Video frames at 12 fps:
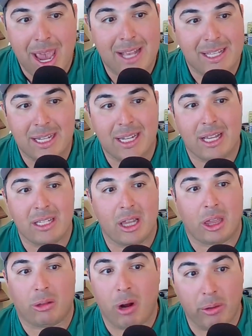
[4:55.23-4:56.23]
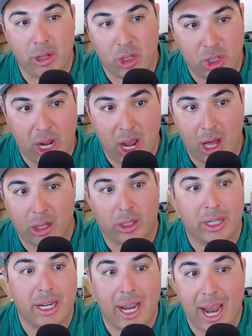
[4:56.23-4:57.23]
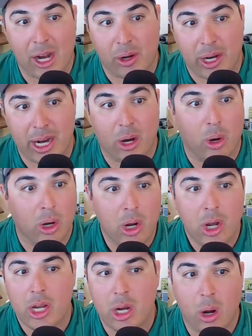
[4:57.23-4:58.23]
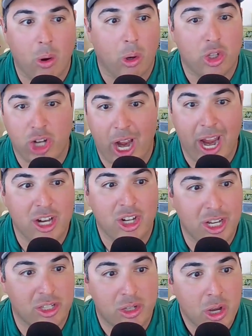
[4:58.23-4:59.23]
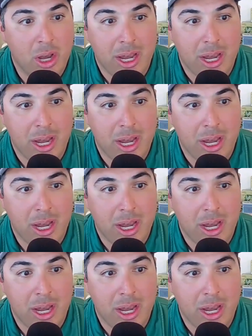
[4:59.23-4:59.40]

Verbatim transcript: is he doesn't throw the shell or get angry or, you know, or change his,